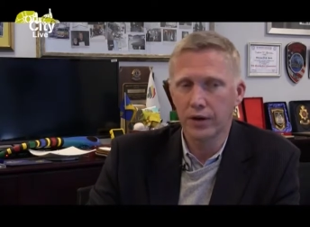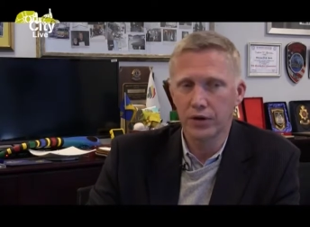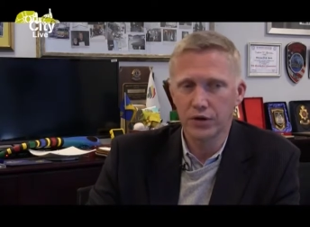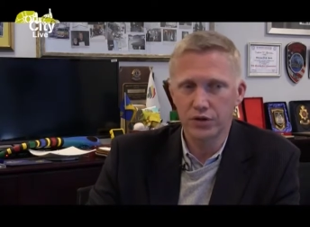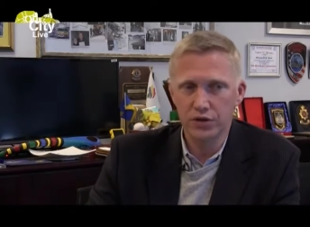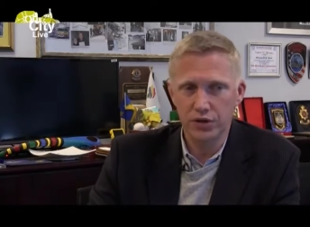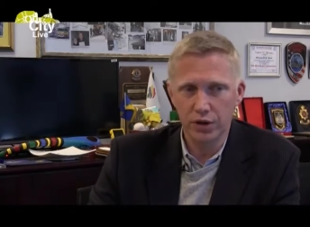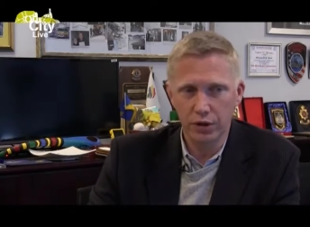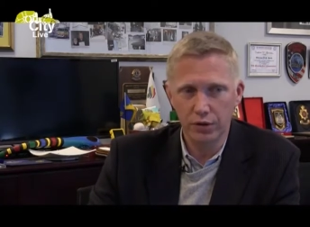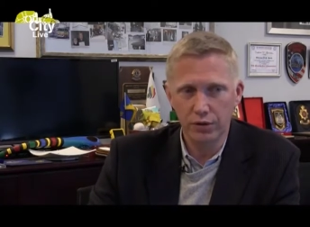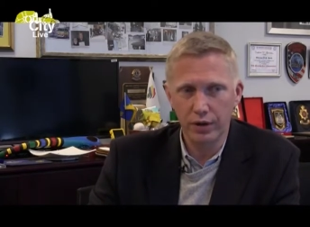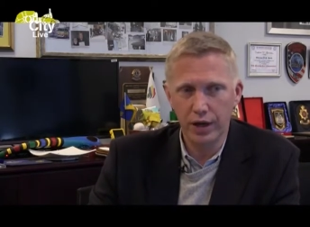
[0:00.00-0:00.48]

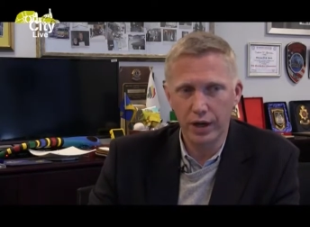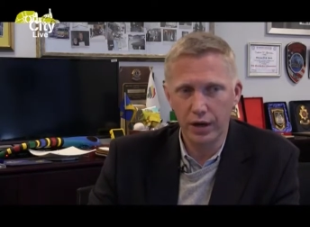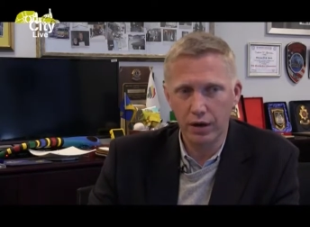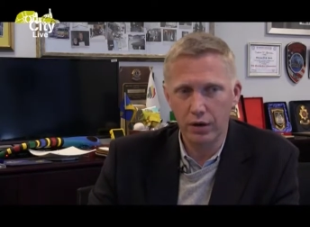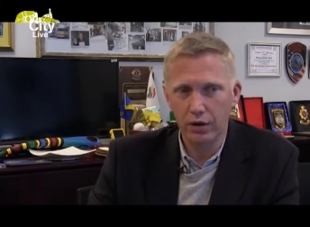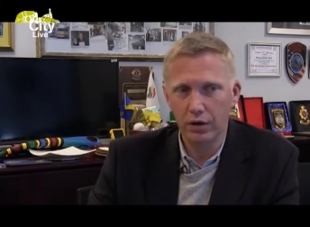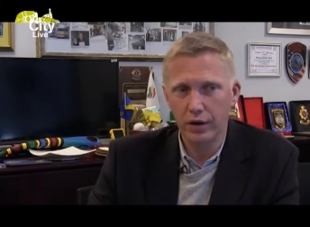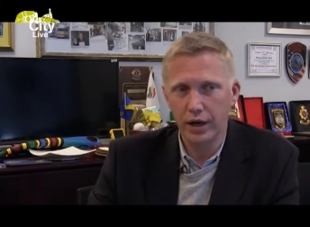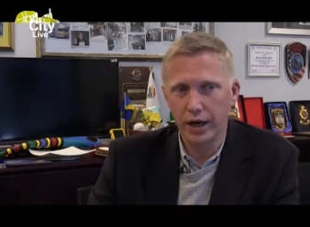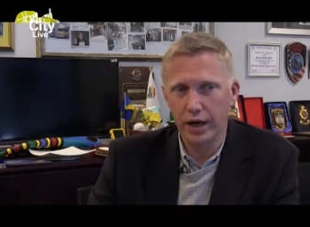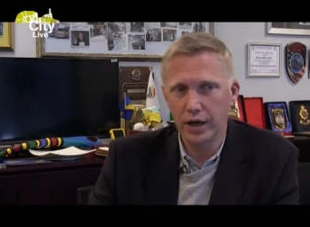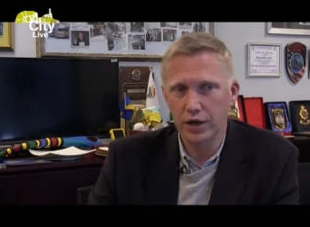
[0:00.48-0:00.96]
So they
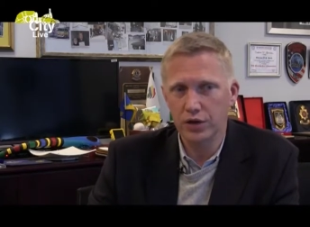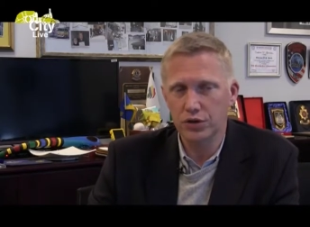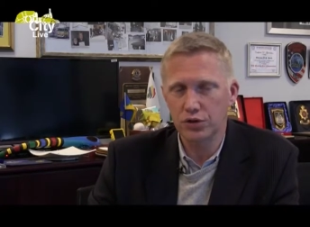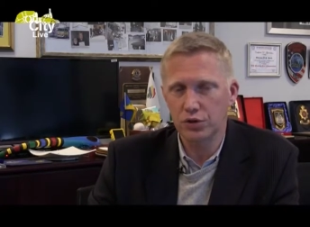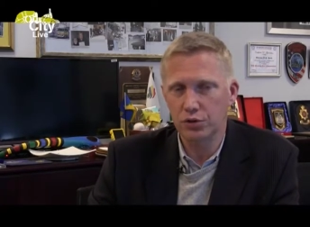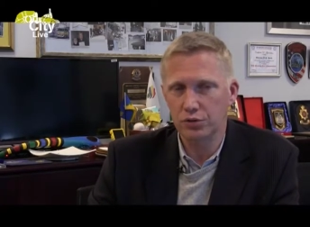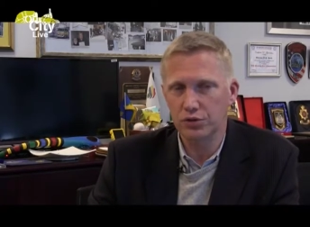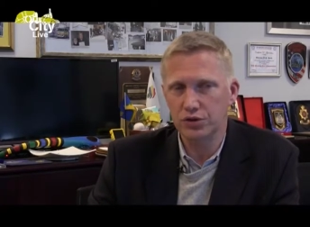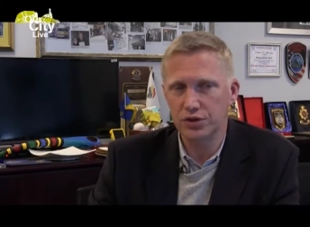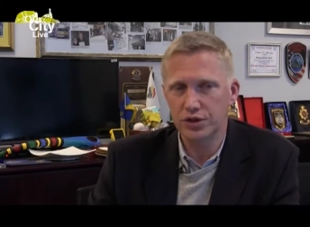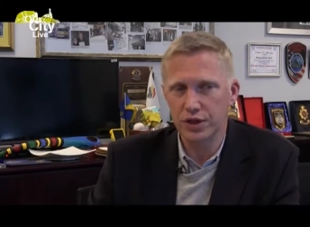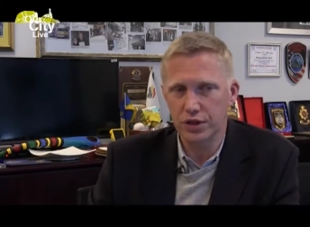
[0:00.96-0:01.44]
are going
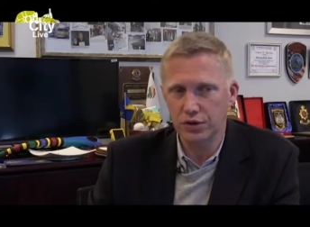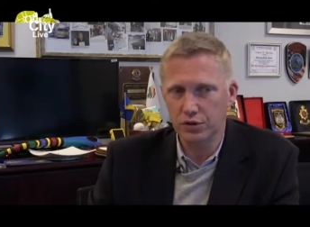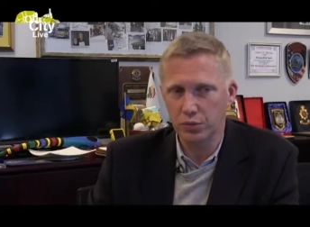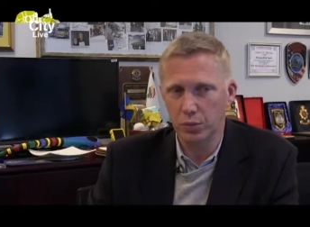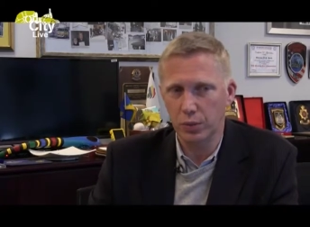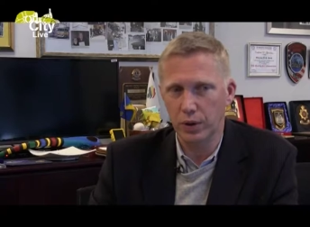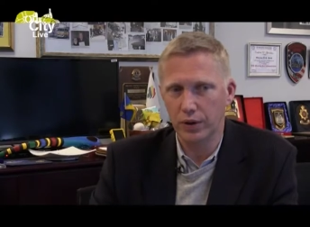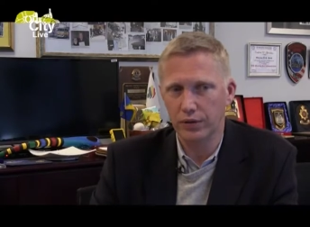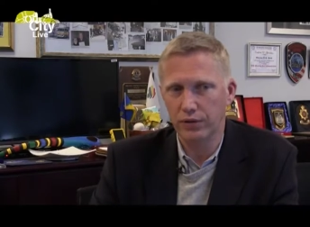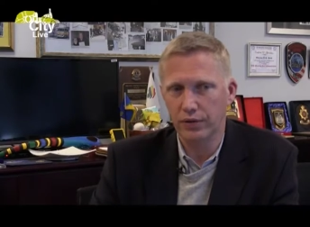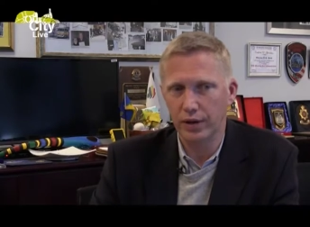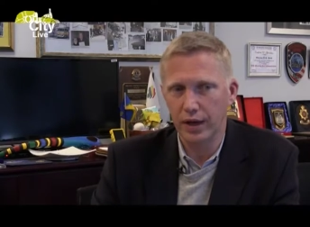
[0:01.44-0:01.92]
to sit
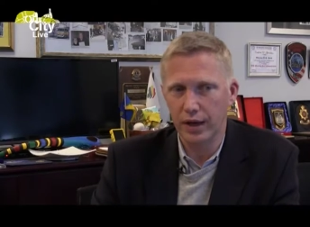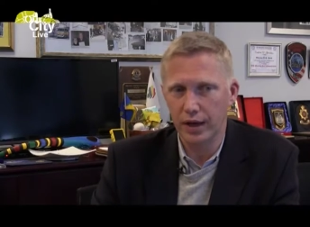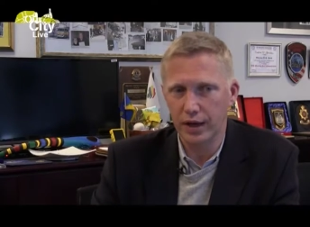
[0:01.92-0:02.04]
with